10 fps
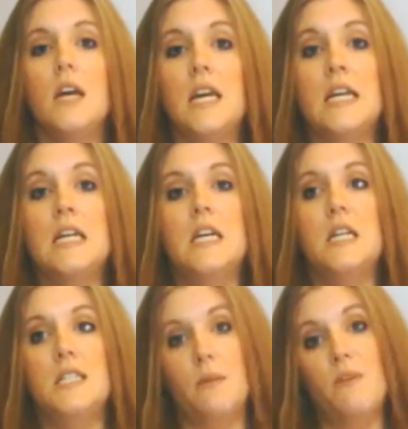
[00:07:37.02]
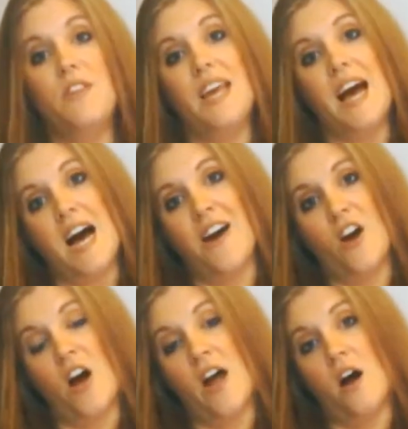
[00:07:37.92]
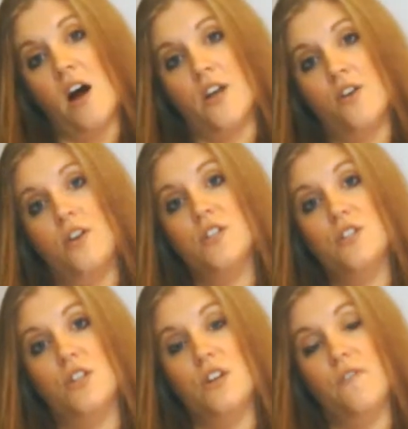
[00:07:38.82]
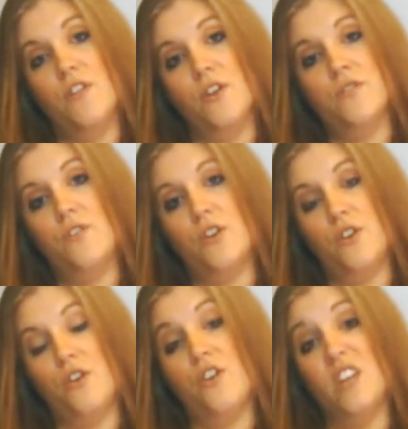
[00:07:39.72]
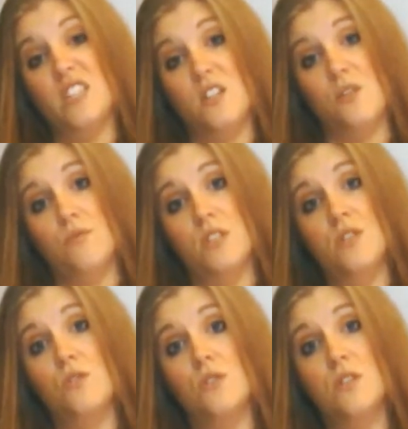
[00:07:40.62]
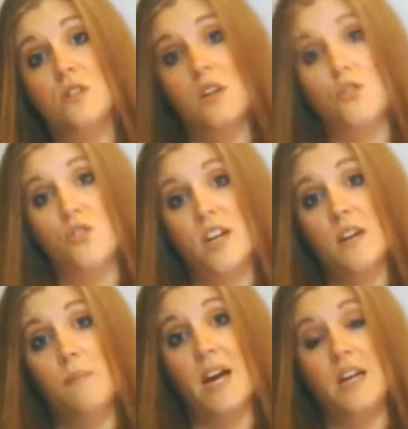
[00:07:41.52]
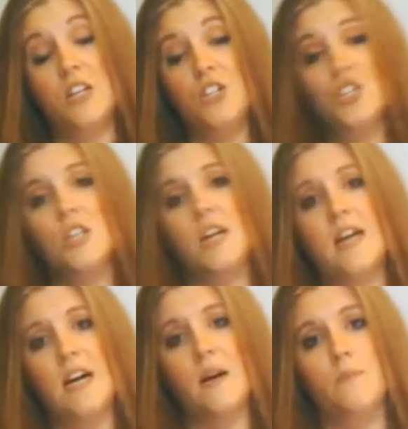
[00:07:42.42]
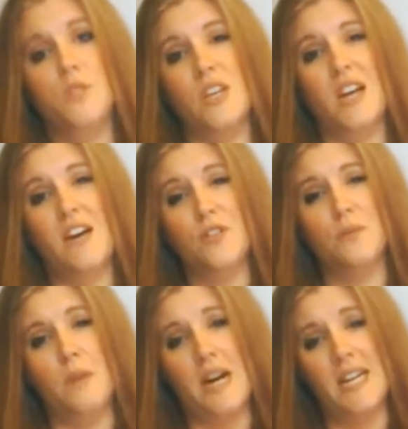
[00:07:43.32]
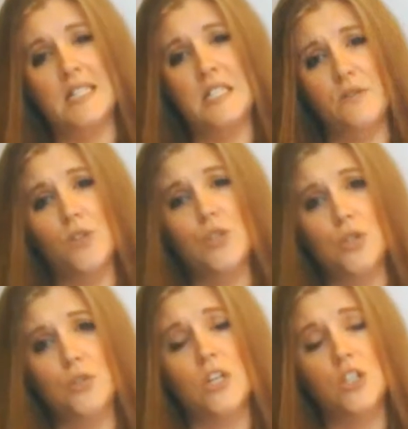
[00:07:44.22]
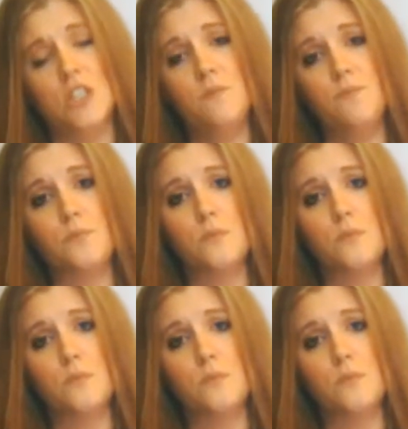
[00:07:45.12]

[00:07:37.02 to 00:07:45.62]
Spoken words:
In some of the RII units, so that for those of you that don't know, that's in the resources training package, so that covers mining and civil construction.